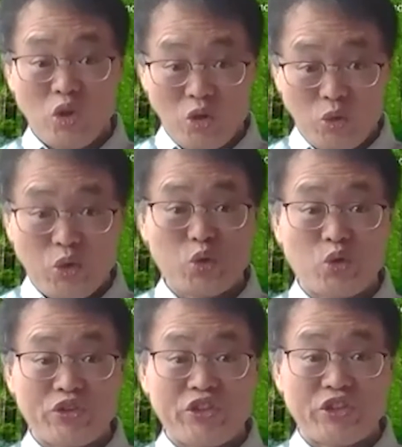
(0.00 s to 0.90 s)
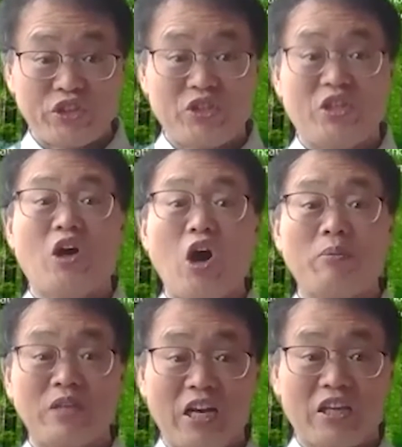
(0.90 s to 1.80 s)
resources,
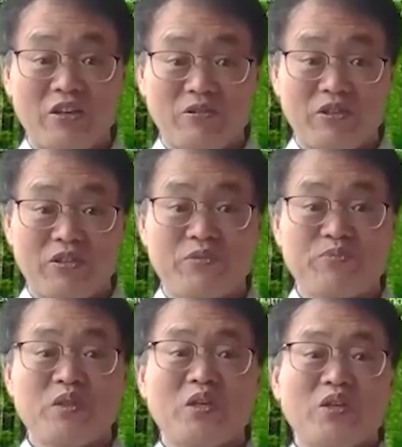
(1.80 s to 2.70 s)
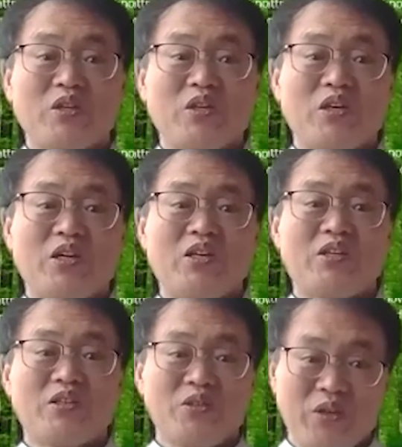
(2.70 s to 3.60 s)
objectives.
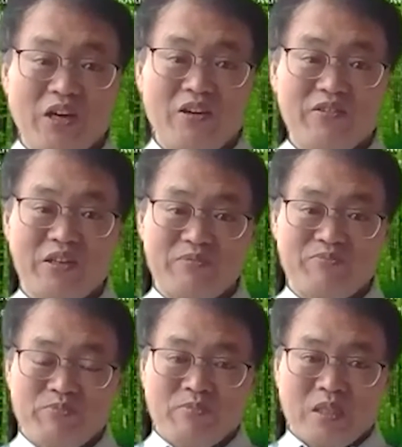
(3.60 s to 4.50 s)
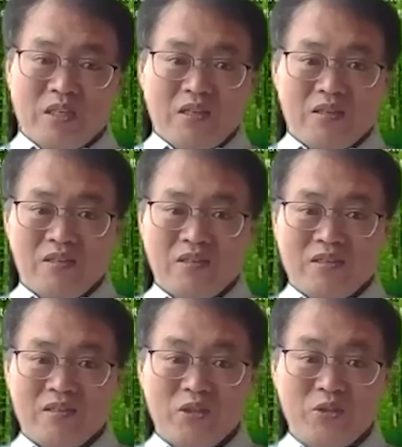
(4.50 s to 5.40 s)
You have
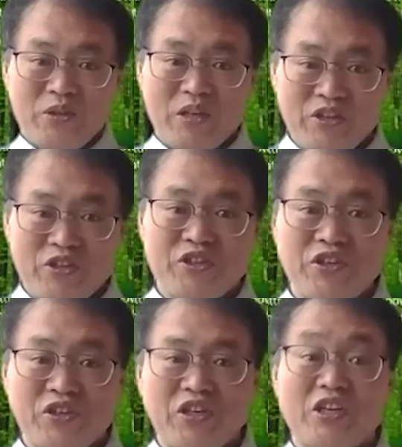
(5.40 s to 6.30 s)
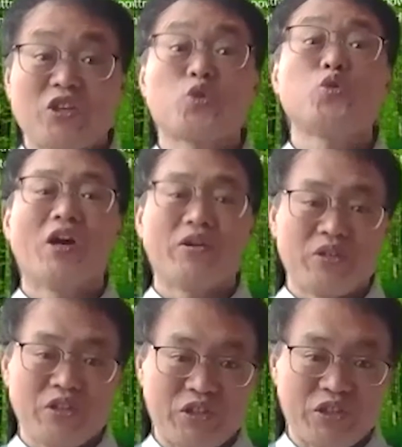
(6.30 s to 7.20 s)
you consider like 200
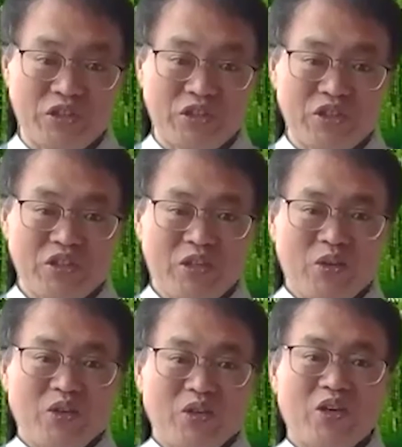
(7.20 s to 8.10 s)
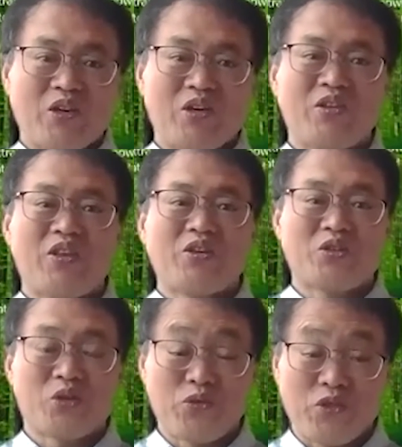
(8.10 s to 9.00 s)
years.
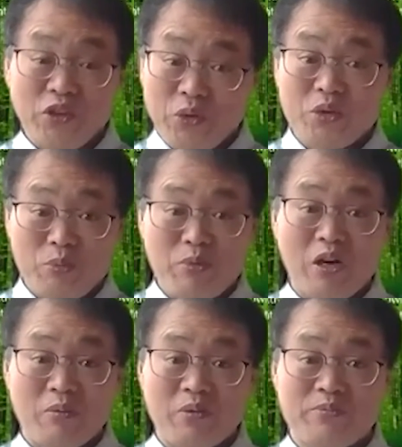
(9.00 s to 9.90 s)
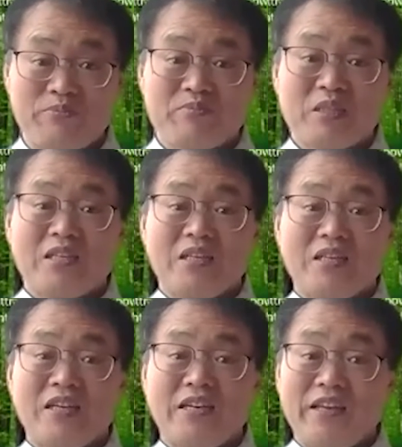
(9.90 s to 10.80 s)
So for those problems,
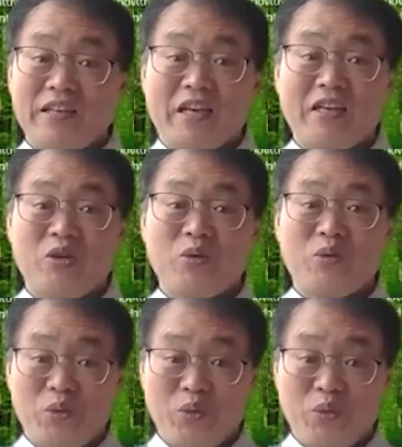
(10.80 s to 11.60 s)
it can,